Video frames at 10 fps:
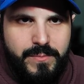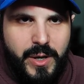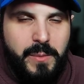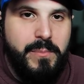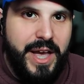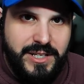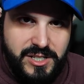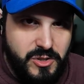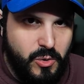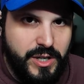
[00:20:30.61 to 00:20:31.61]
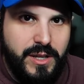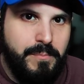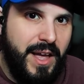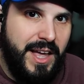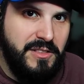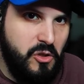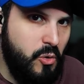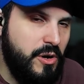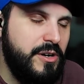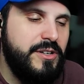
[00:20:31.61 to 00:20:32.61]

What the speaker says: Like main story, like main lore.